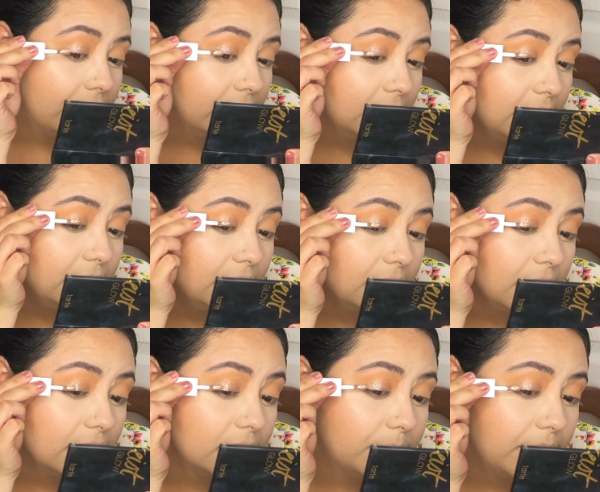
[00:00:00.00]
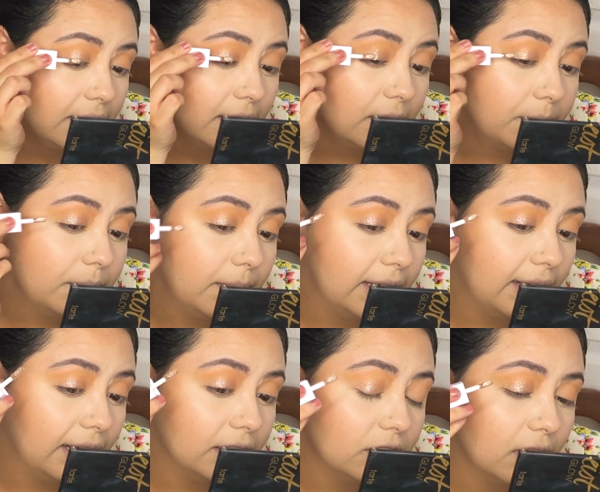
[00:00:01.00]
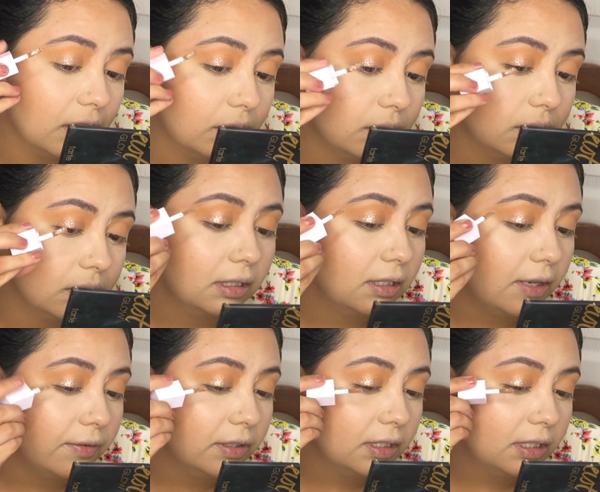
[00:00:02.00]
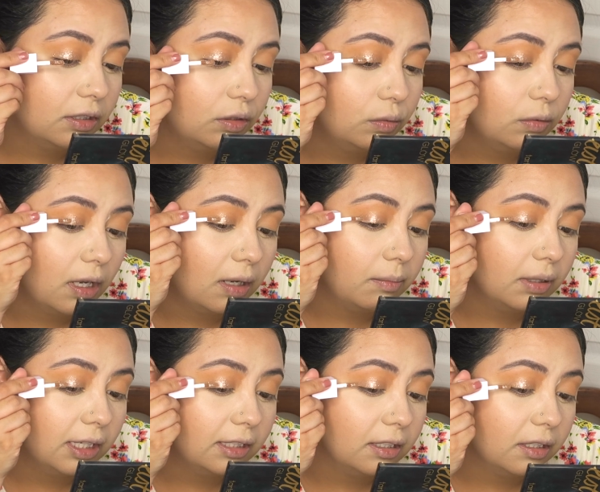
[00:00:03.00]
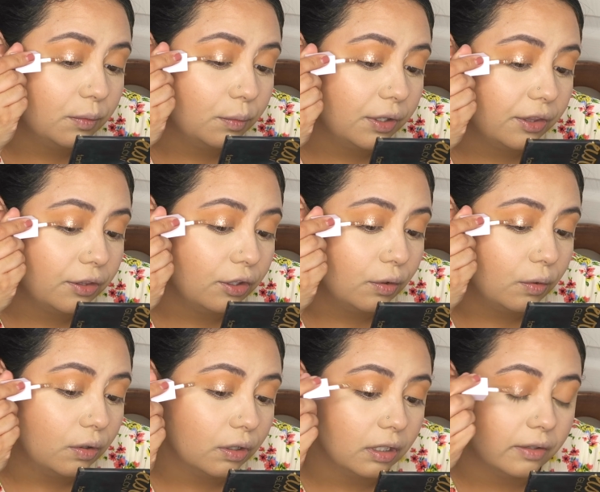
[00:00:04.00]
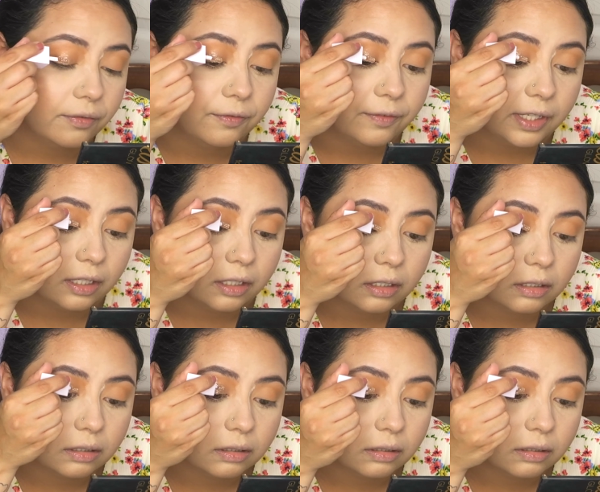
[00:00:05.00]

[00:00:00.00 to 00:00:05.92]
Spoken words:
definitely does pick up my eyeshadow. Definitely do not blend it with your finger.